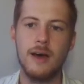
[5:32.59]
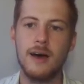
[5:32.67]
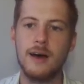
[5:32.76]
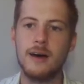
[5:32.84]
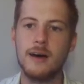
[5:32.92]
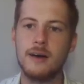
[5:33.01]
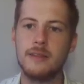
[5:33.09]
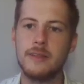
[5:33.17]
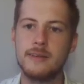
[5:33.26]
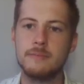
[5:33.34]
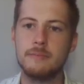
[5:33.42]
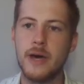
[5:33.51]

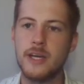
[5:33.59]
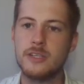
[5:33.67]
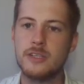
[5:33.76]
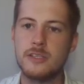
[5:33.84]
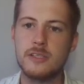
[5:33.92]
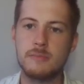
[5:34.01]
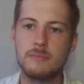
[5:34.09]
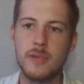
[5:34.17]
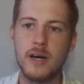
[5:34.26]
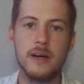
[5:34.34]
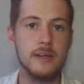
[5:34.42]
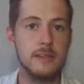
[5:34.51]
That matches
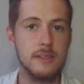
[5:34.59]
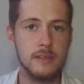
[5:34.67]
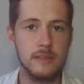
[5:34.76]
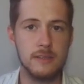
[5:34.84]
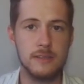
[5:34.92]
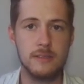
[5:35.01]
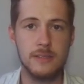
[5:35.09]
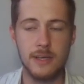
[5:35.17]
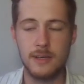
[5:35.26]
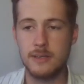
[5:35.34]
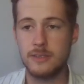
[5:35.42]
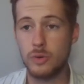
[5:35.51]
my
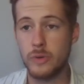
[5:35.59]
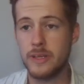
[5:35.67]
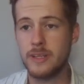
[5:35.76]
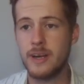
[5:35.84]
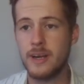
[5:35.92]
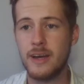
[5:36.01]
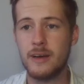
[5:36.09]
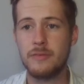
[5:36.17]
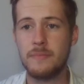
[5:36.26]
drawing that I have.